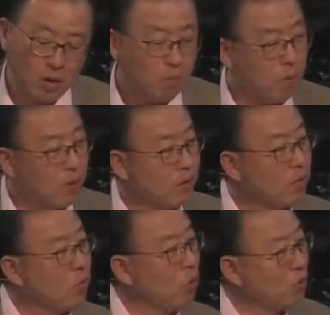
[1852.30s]

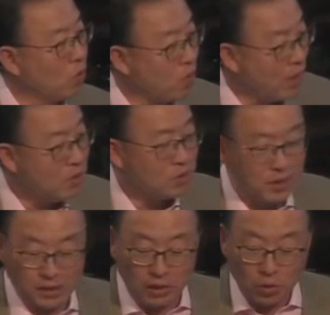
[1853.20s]
But what the writer
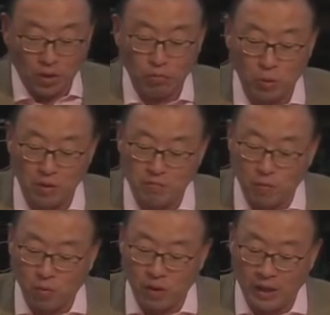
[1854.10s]
says in
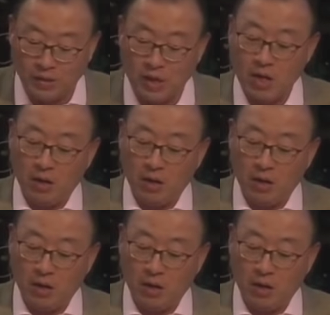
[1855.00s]
1224 is,